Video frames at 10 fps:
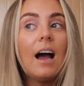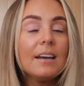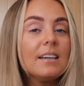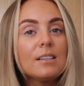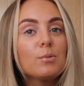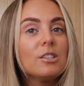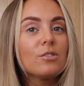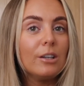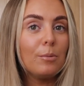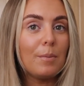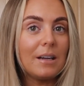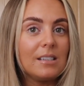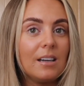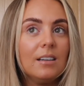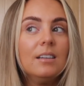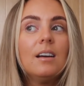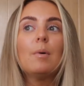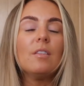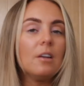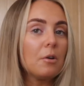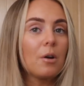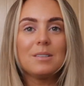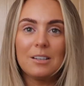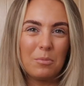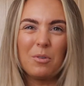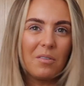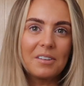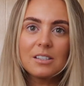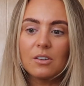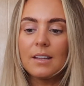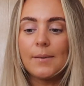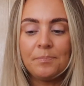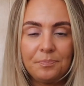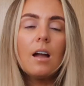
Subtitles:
Adidas ones are a little bit better, but the logo is a lot more obvious on them.